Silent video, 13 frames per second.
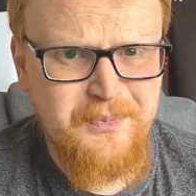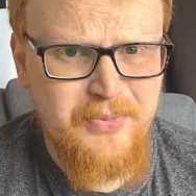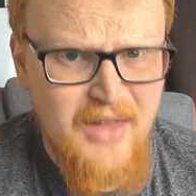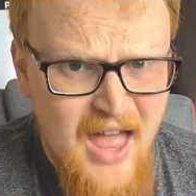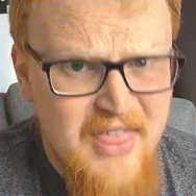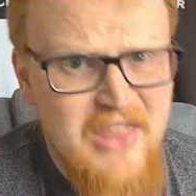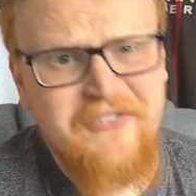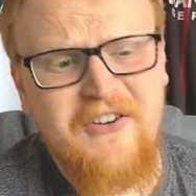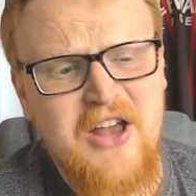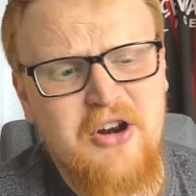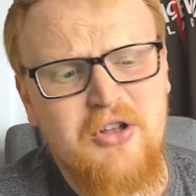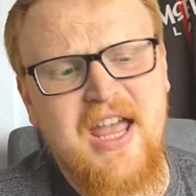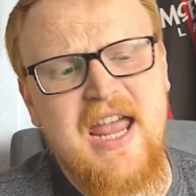And then the final
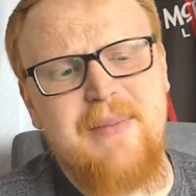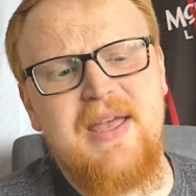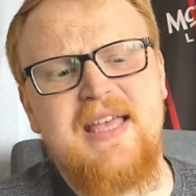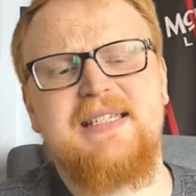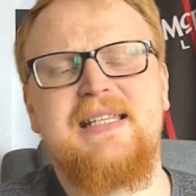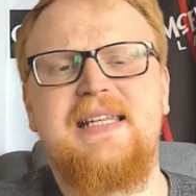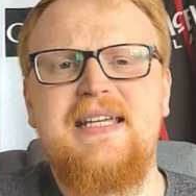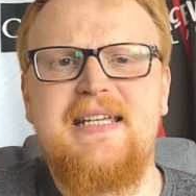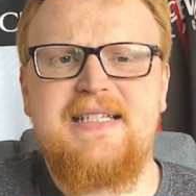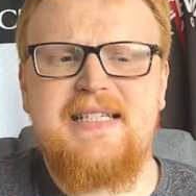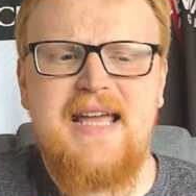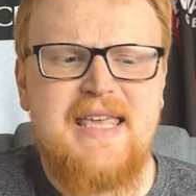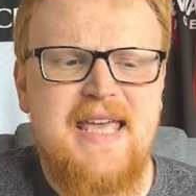game is Leeds
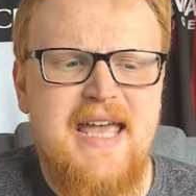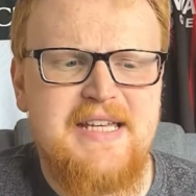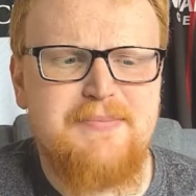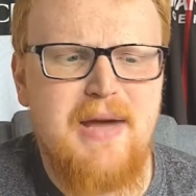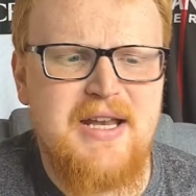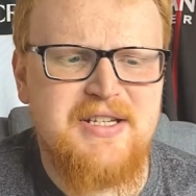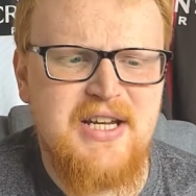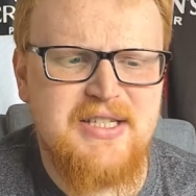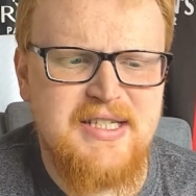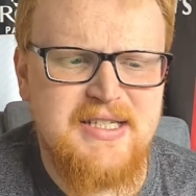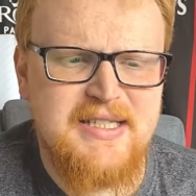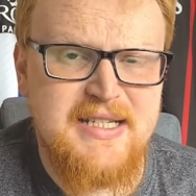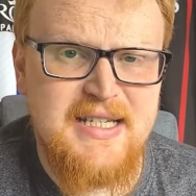against Manchester
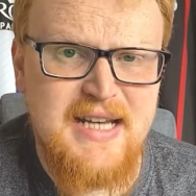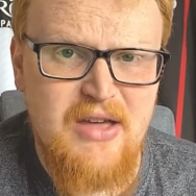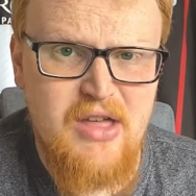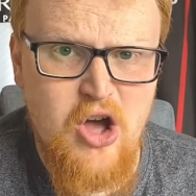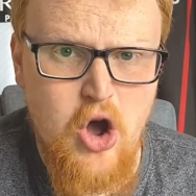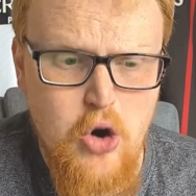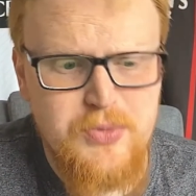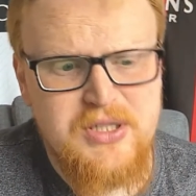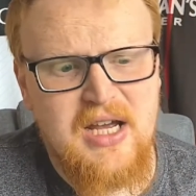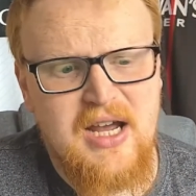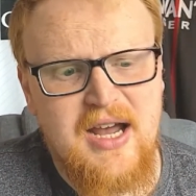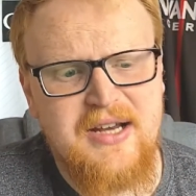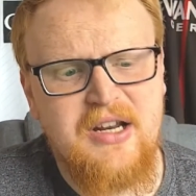City. Now the home
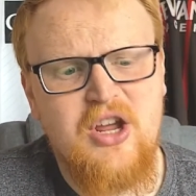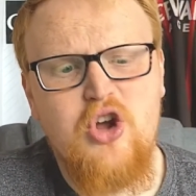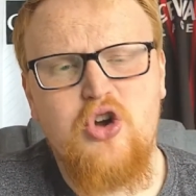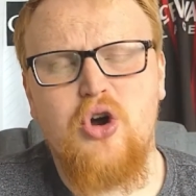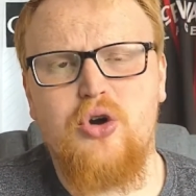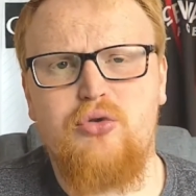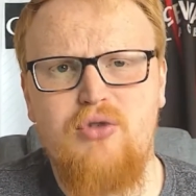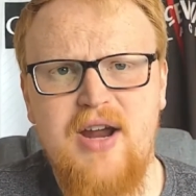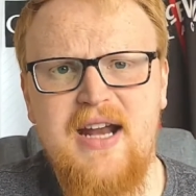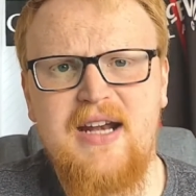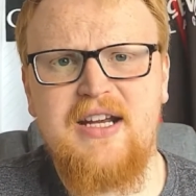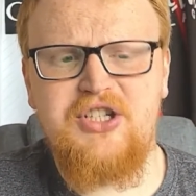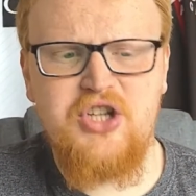side could
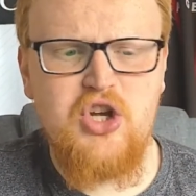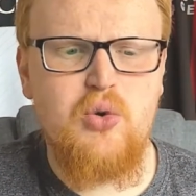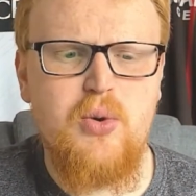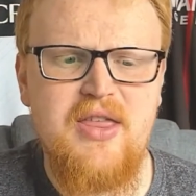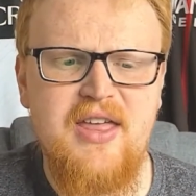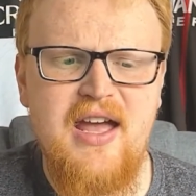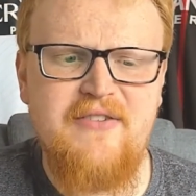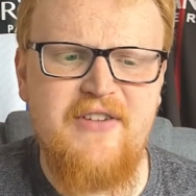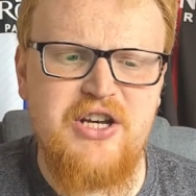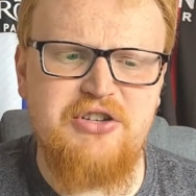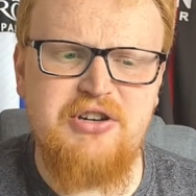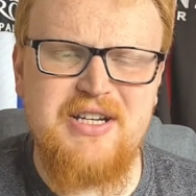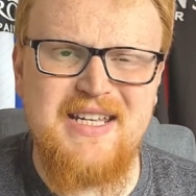really do with a
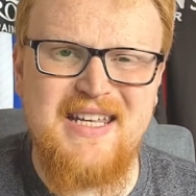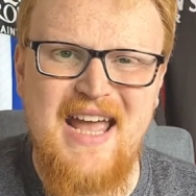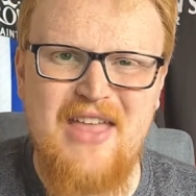victory to get